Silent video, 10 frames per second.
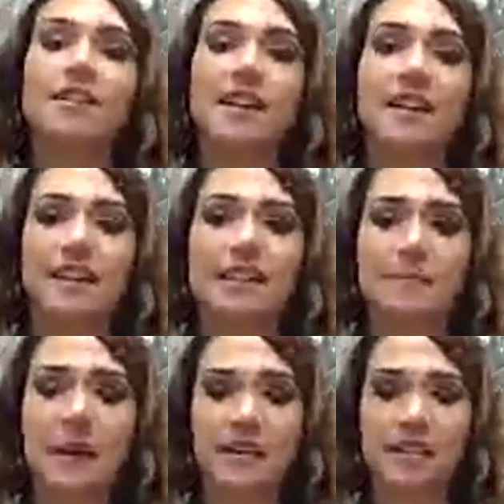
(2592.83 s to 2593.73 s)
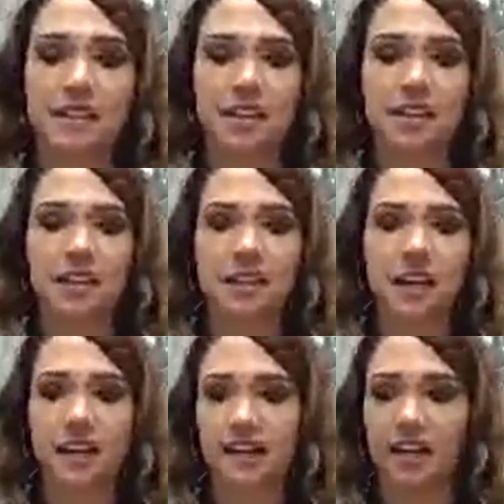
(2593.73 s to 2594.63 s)
that's as geeky as
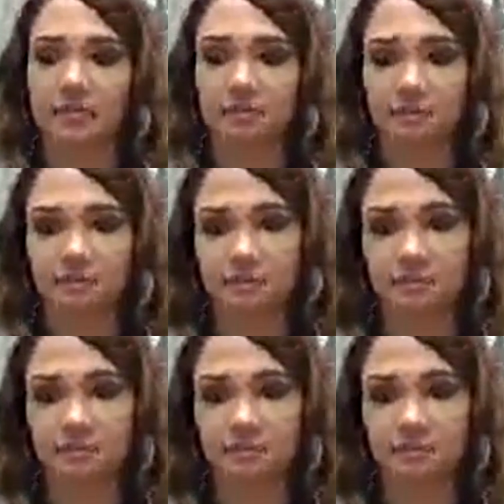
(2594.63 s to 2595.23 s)
I get.